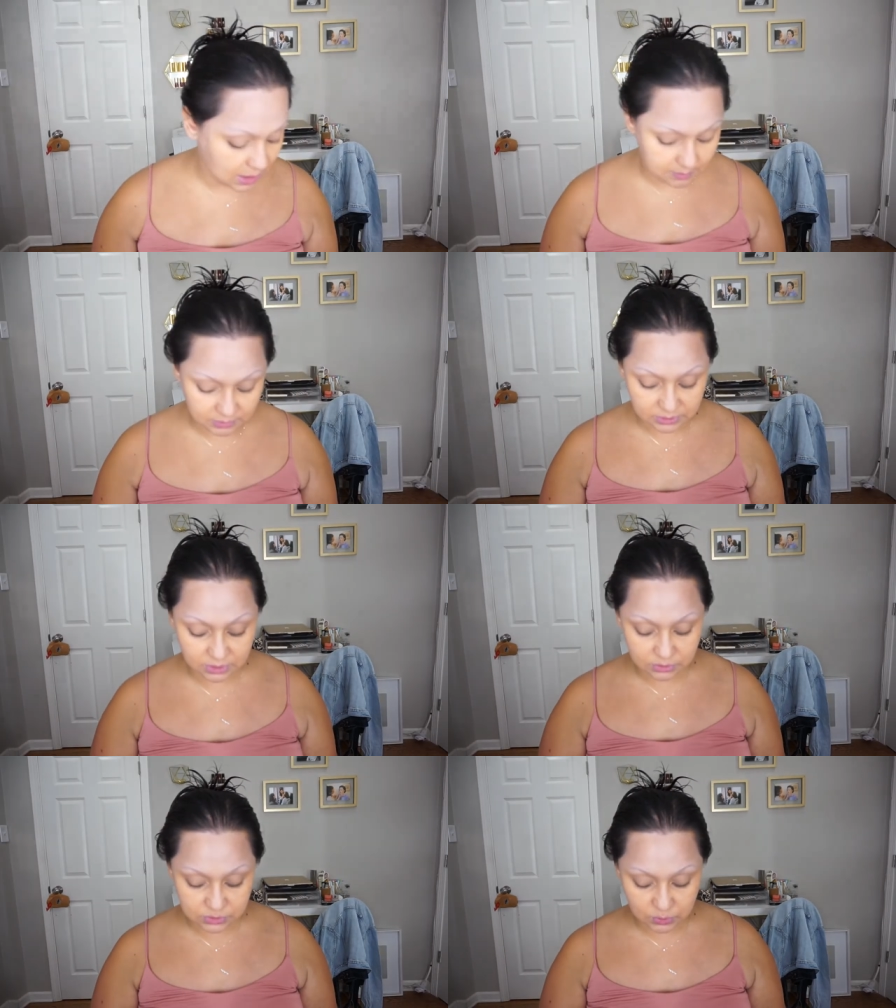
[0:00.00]
I'm a
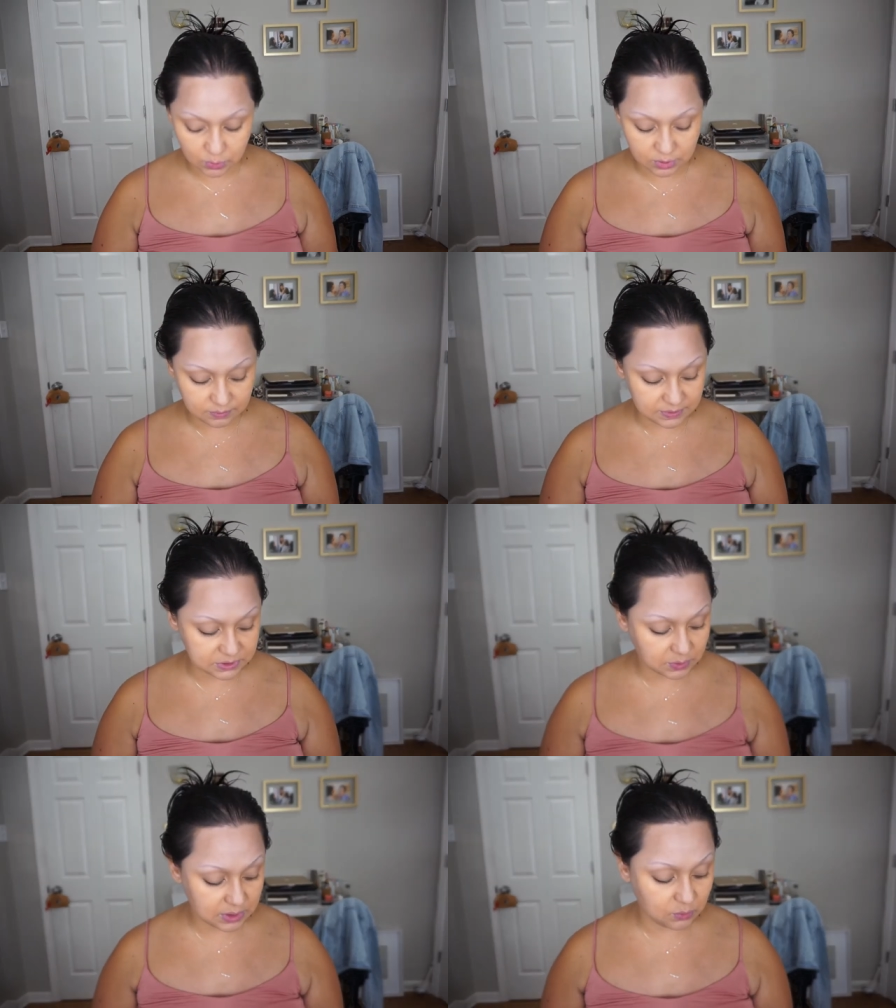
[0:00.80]
little torn
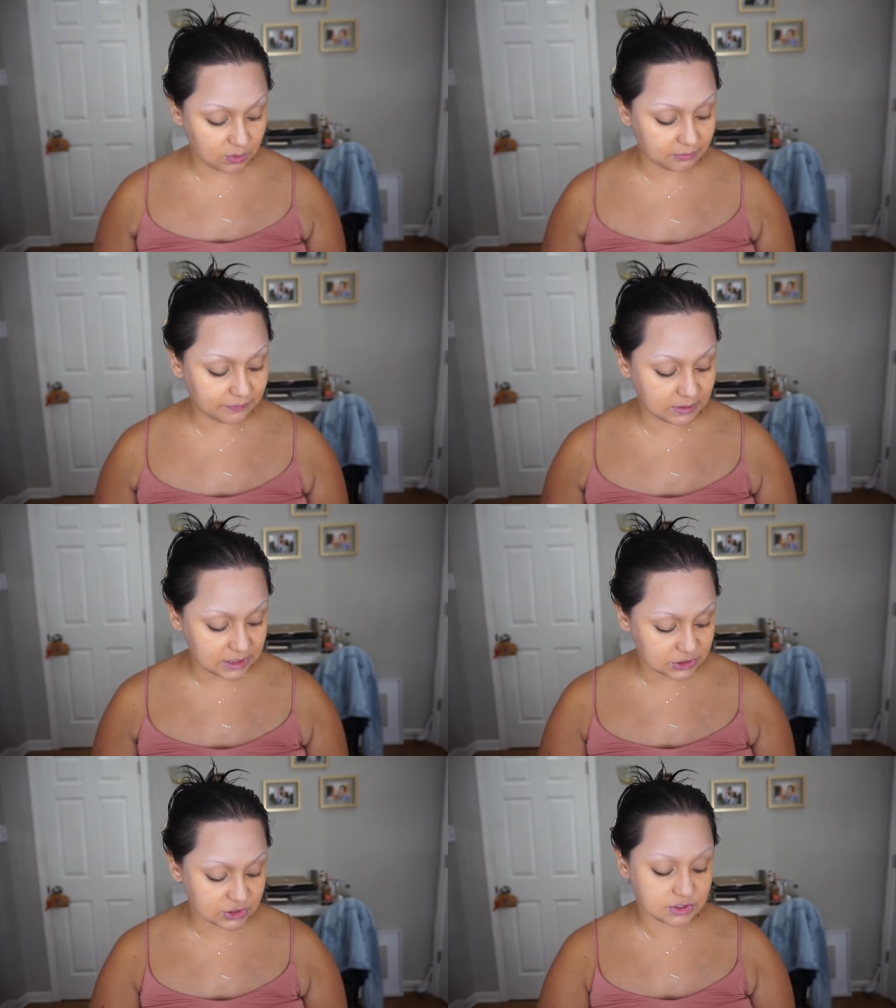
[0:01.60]
between what
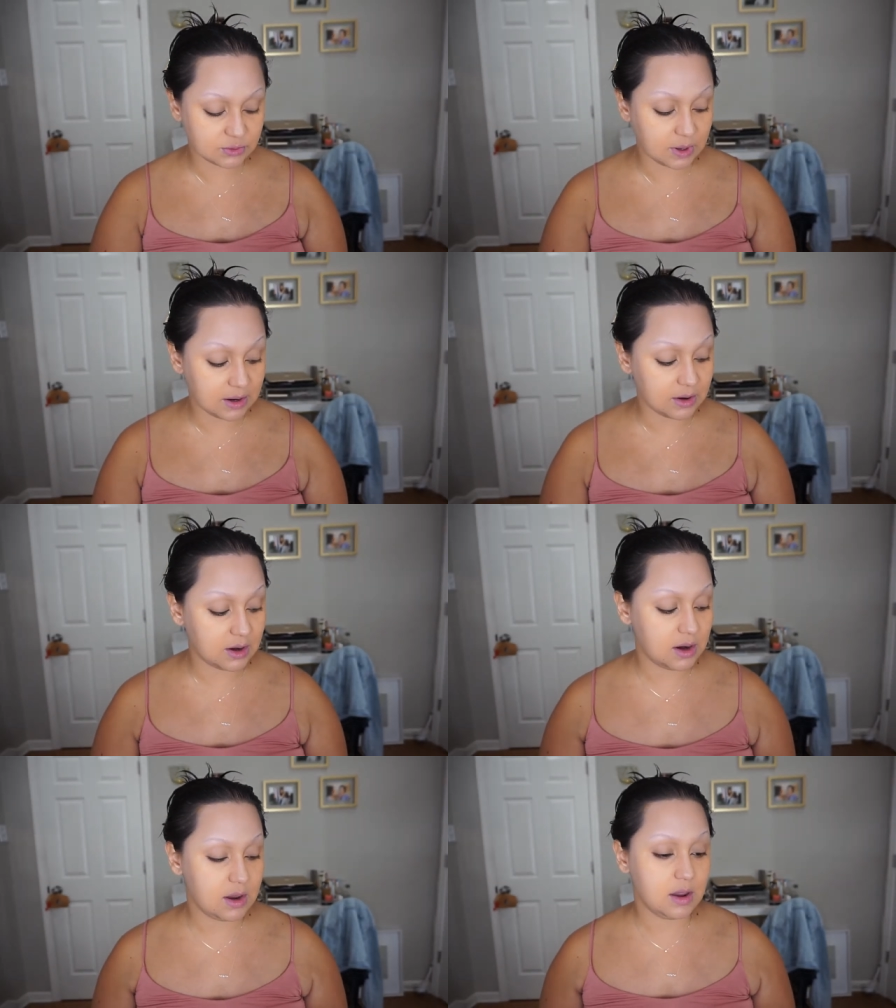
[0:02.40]
foundation to wear.